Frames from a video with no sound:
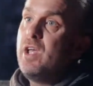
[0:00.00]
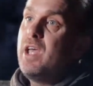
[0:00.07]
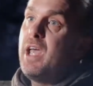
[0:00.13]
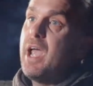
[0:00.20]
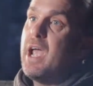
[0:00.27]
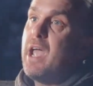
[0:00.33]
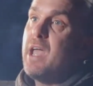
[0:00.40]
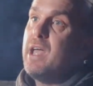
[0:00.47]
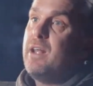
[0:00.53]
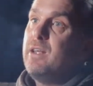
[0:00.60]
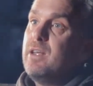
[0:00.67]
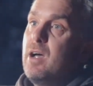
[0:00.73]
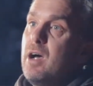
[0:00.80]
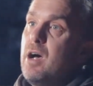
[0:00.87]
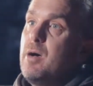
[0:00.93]

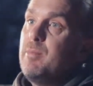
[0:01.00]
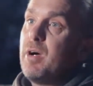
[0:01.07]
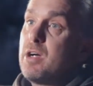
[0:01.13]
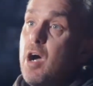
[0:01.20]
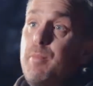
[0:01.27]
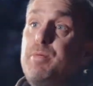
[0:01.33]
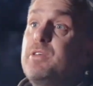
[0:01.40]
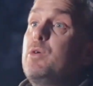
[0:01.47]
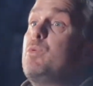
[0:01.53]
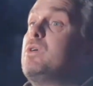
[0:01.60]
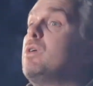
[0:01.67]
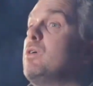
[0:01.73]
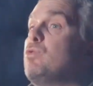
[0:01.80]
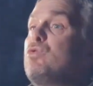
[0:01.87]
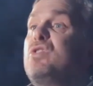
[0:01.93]
And a couple that we
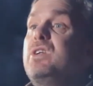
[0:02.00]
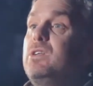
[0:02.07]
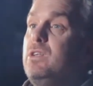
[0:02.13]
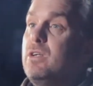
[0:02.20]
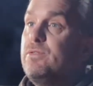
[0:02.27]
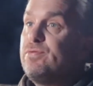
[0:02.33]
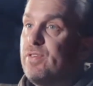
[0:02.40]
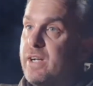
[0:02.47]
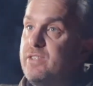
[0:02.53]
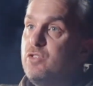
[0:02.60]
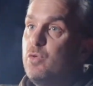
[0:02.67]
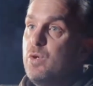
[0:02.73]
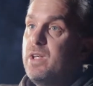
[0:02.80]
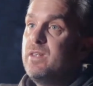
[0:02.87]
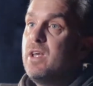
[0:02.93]
were really good friends
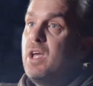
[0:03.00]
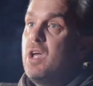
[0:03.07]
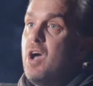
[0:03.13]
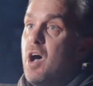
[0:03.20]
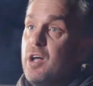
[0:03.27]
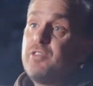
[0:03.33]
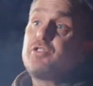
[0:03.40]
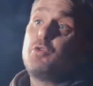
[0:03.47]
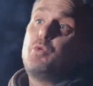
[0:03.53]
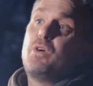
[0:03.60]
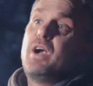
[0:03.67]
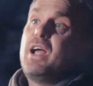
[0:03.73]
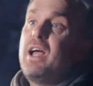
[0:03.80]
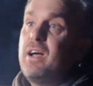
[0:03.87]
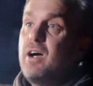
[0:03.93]
with also
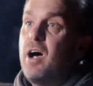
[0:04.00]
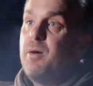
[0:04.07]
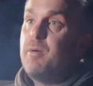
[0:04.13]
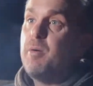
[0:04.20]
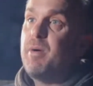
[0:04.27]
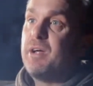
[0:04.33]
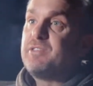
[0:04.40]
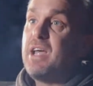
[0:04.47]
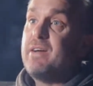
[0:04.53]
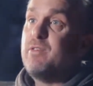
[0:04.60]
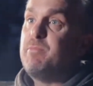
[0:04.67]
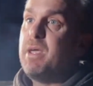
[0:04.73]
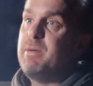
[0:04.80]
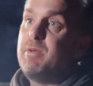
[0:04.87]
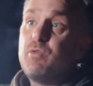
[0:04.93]
were about to have a
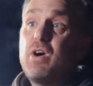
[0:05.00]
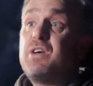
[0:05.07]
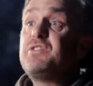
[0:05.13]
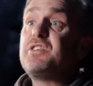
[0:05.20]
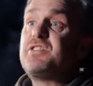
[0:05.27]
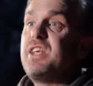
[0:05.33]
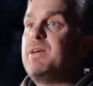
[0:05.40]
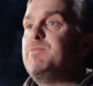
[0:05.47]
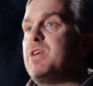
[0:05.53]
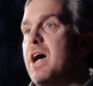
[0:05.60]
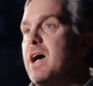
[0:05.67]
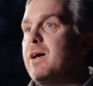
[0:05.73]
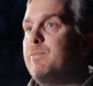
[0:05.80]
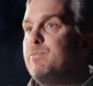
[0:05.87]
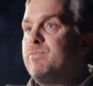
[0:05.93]
baby around the same
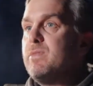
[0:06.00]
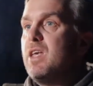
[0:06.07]
time.